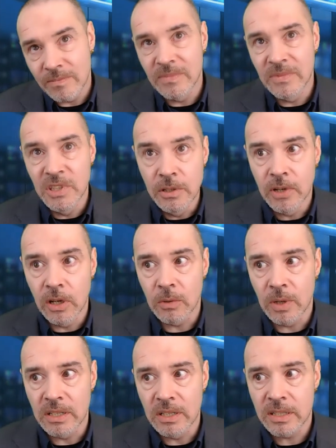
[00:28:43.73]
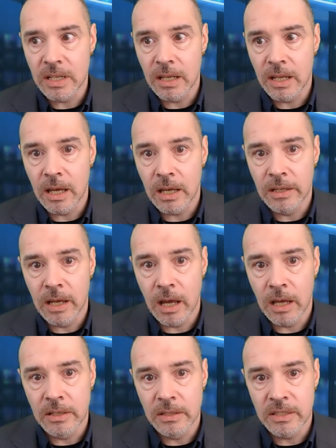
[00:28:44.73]
You've got to understand that, and
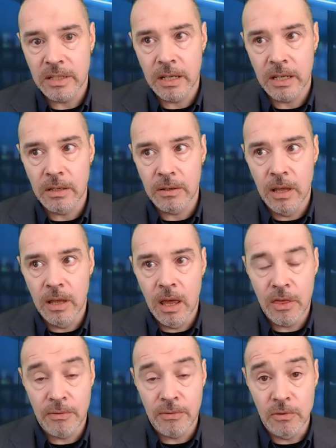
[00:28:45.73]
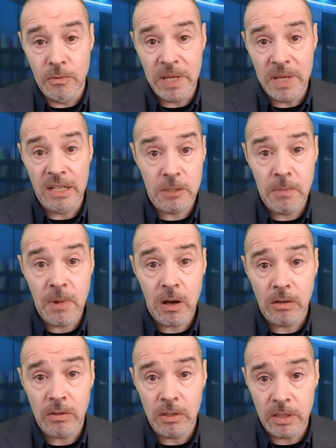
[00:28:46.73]
understand that through being
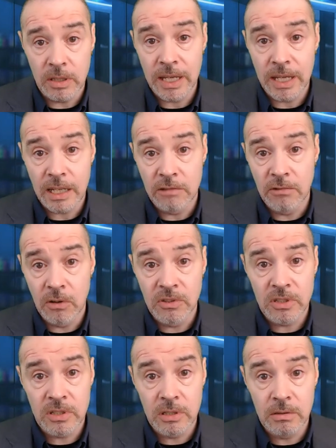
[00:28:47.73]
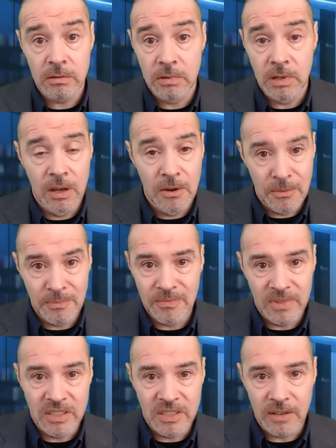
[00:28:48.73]
smart, you can get your odds to,
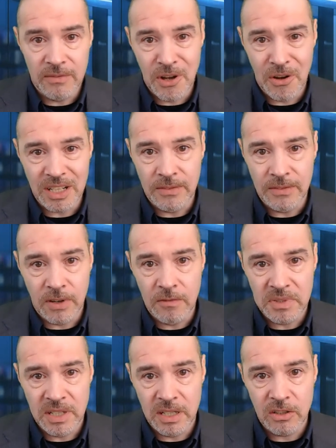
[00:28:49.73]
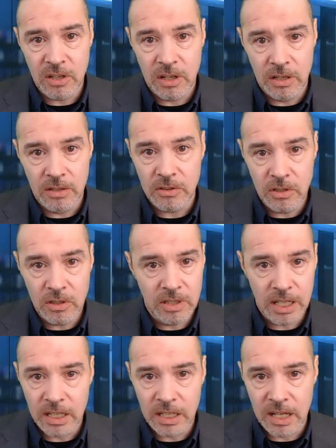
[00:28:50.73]
instead of 95% chance, you can get
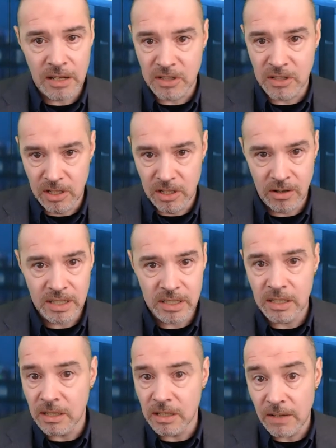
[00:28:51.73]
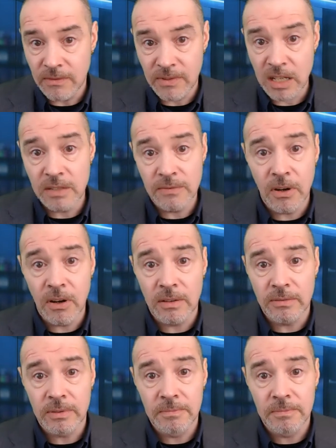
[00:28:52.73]
it down to 90, even 85.